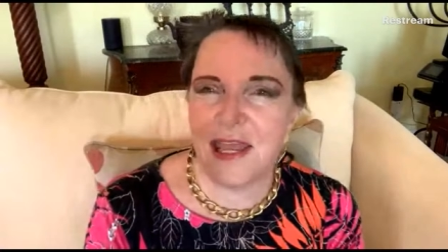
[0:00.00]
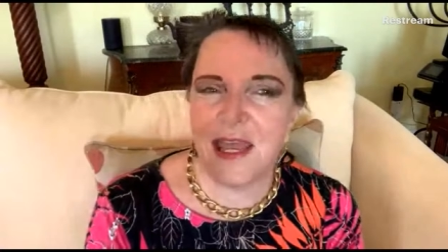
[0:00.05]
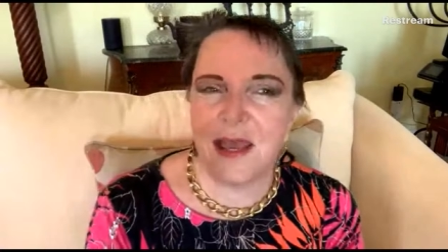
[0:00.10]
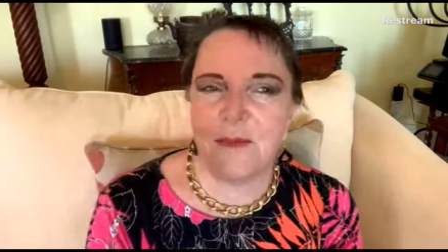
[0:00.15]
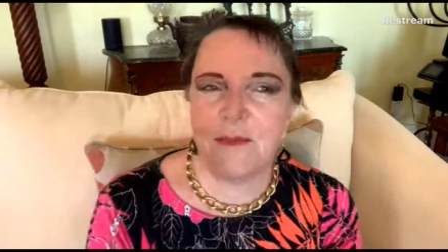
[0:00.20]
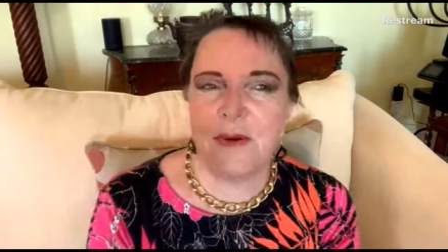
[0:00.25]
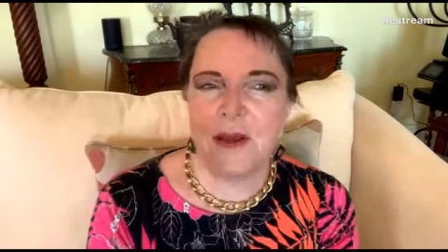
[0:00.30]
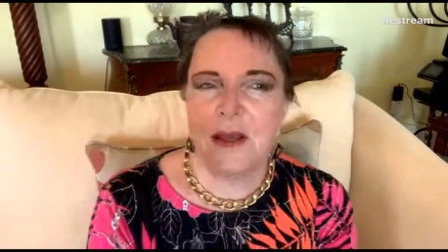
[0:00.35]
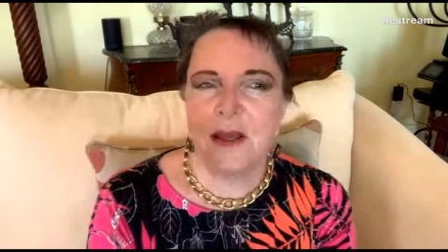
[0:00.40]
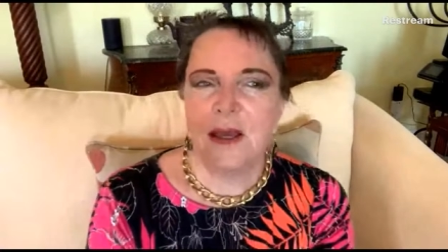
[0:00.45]

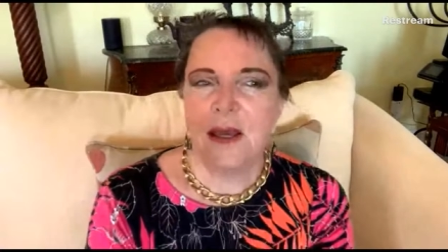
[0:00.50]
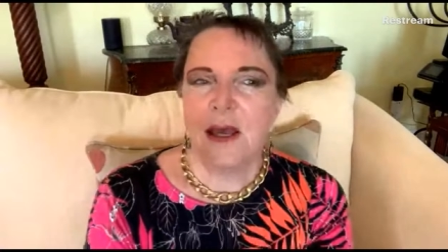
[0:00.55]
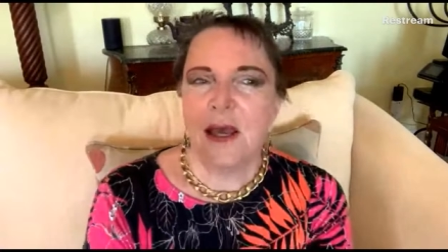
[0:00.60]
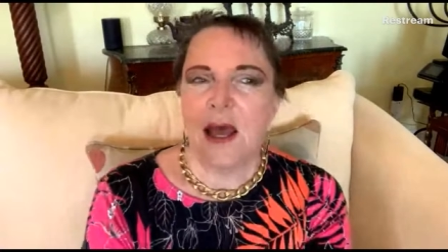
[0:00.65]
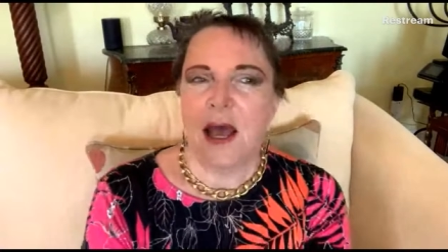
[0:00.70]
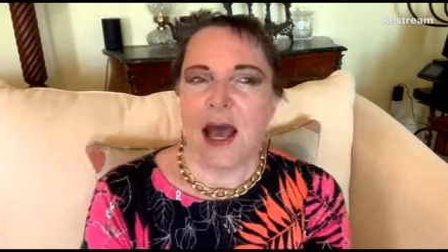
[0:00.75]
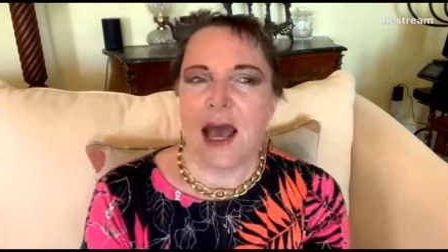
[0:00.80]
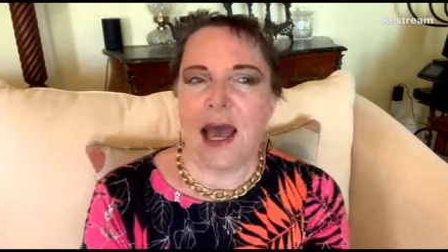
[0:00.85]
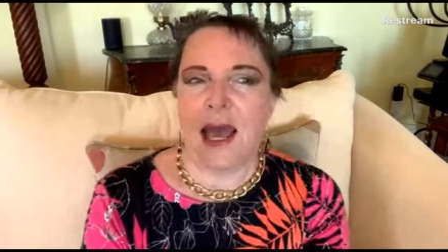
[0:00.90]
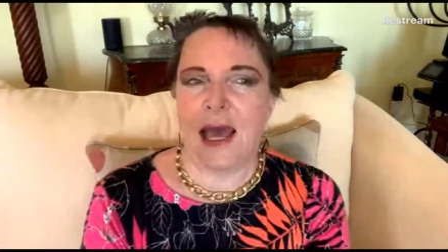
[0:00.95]
a.m.
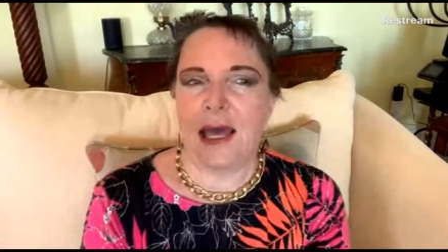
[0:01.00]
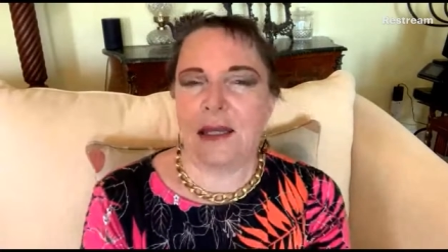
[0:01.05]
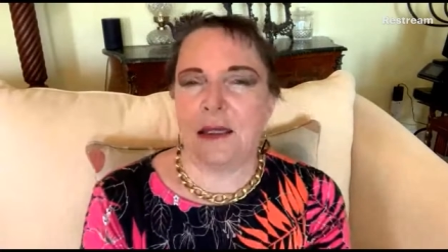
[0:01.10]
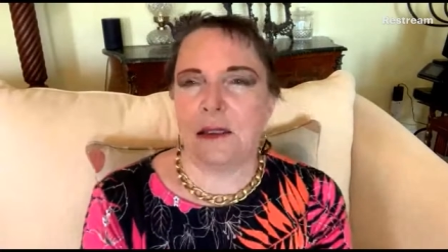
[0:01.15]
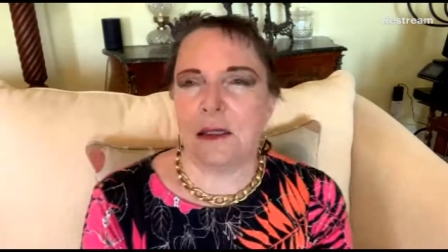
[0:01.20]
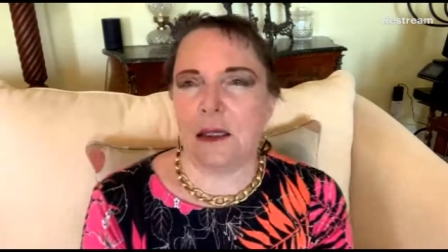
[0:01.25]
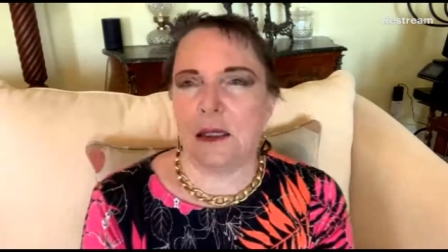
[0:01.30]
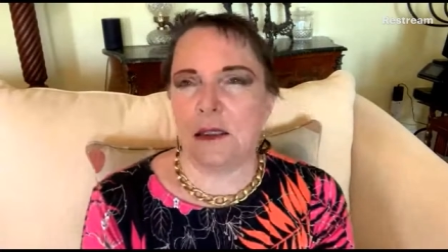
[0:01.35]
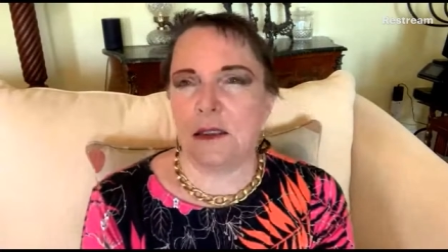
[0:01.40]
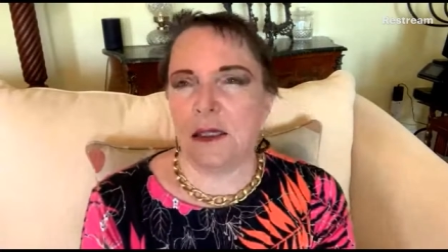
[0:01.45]

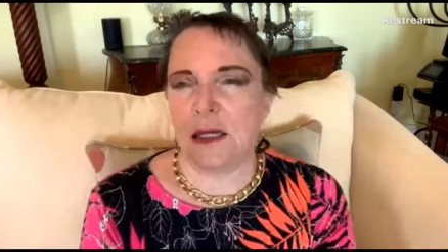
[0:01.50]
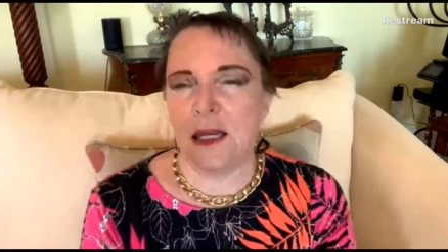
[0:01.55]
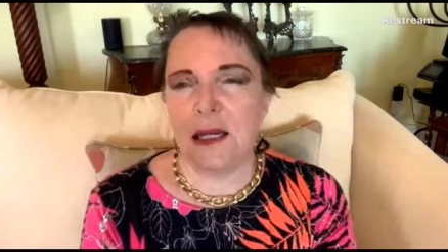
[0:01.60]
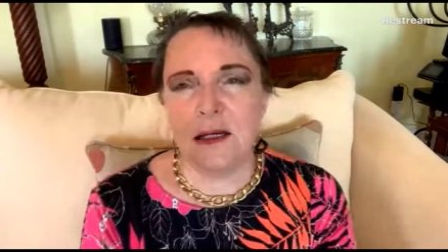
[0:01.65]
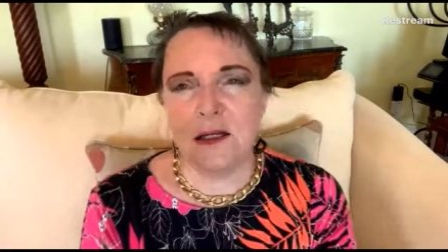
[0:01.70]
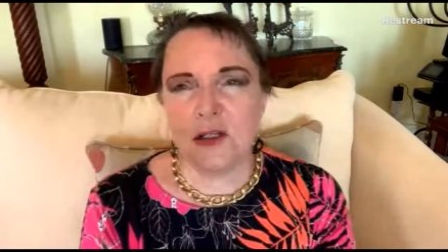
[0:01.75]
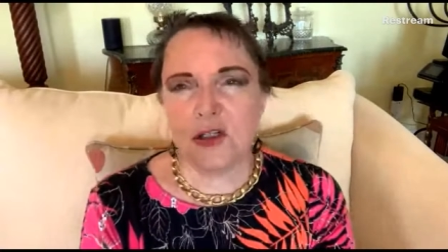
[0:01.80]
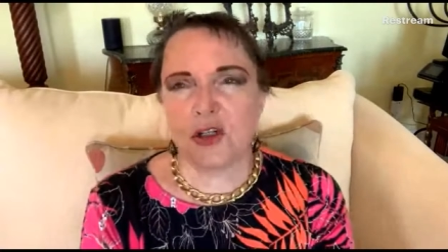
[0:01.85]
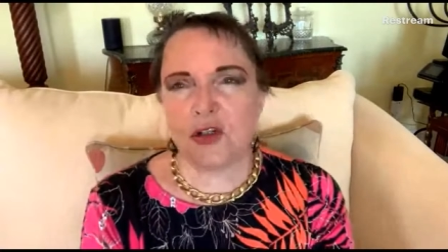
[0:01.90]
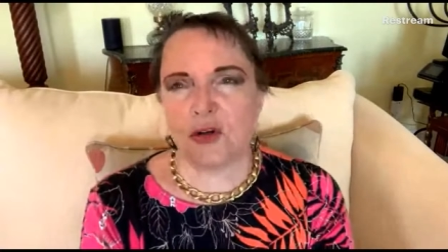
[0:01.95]
And it
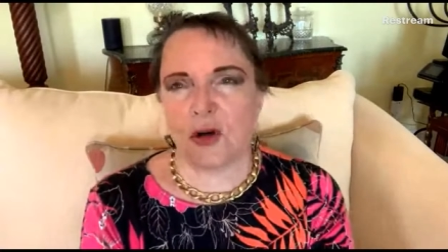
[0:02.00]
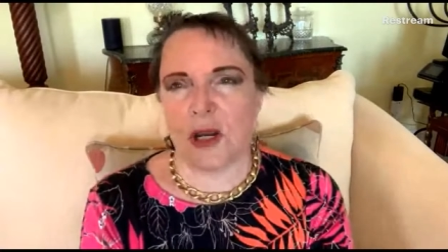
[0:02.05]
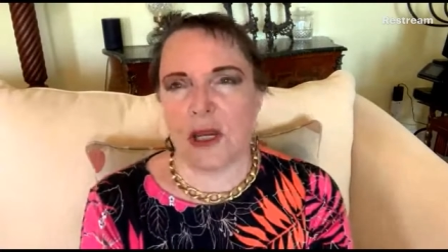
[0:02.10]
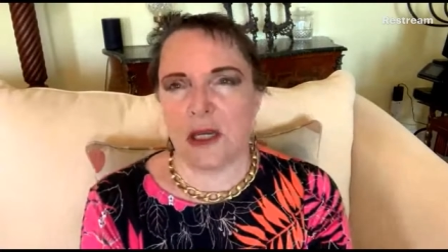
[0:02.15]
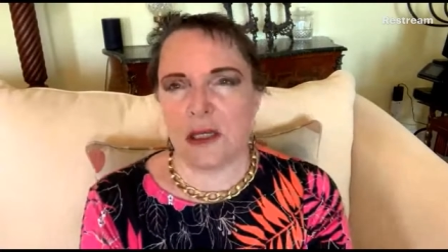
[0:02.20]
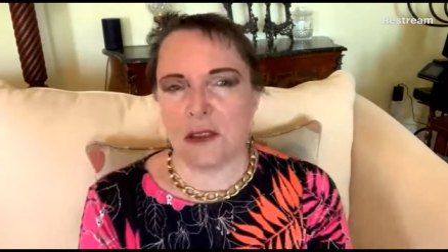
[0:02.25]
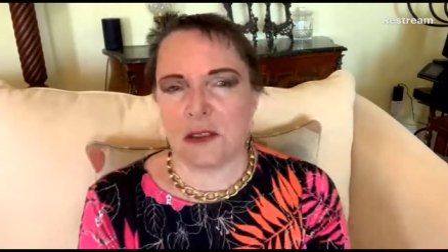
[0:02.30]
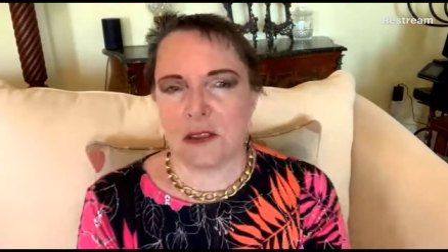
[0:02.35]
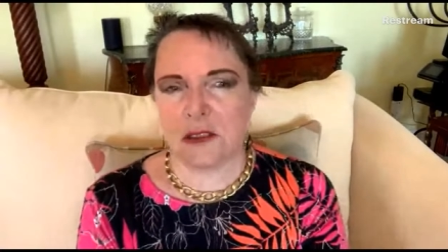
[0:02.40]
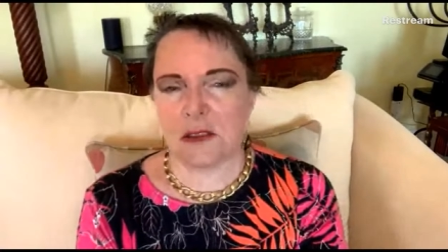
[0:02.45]

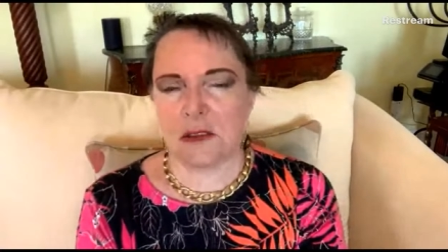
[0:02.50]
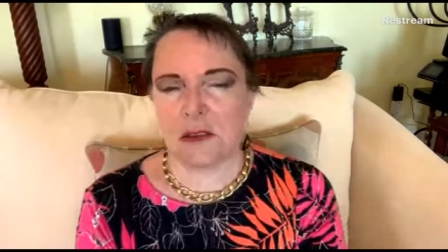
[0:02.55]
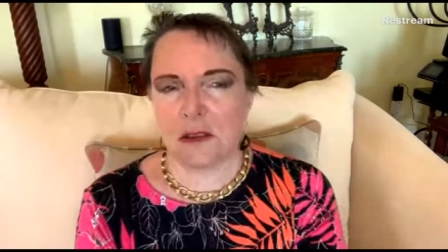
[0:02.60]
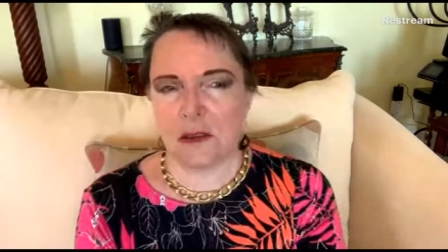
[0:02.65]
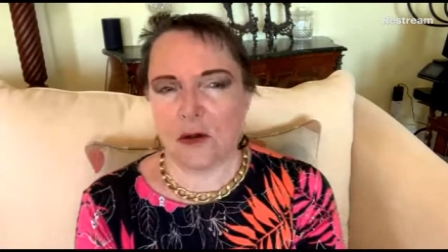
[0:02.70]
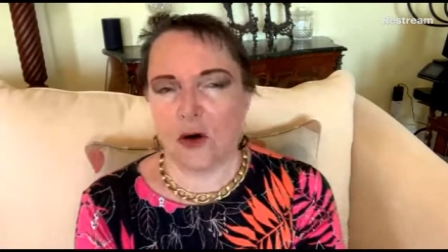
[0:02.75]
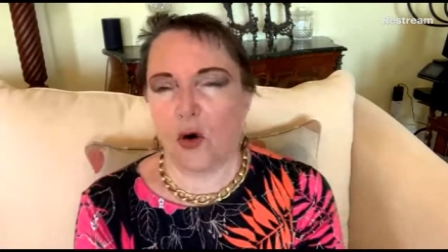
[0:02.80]
illustrates,